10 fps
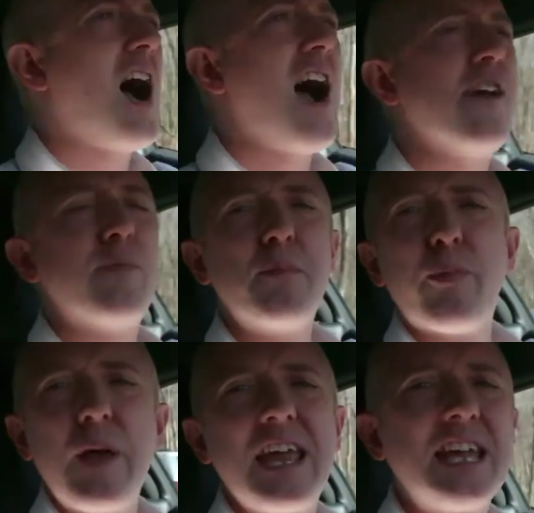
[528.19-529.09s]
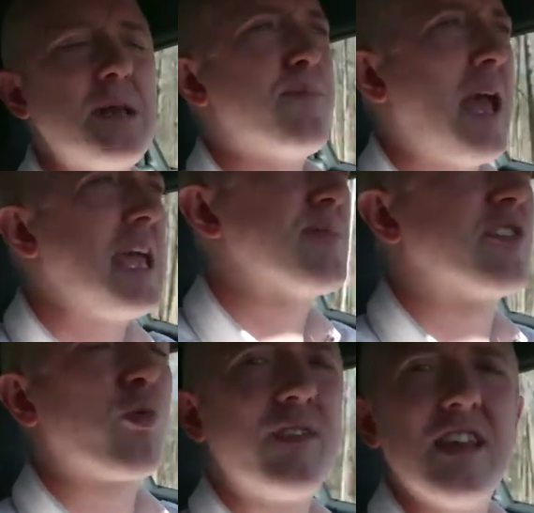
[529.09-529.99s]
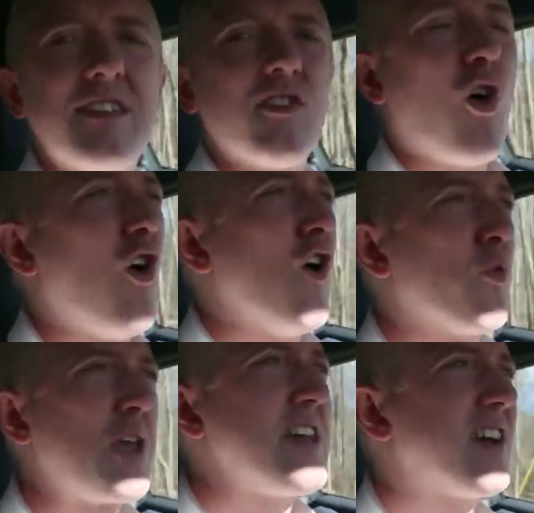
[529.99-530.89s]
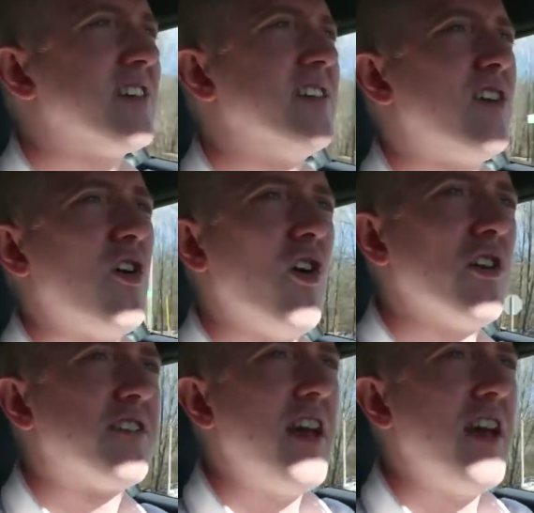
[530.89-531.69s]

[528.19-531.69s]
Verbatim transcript: I've been bringing in payments with this all week, all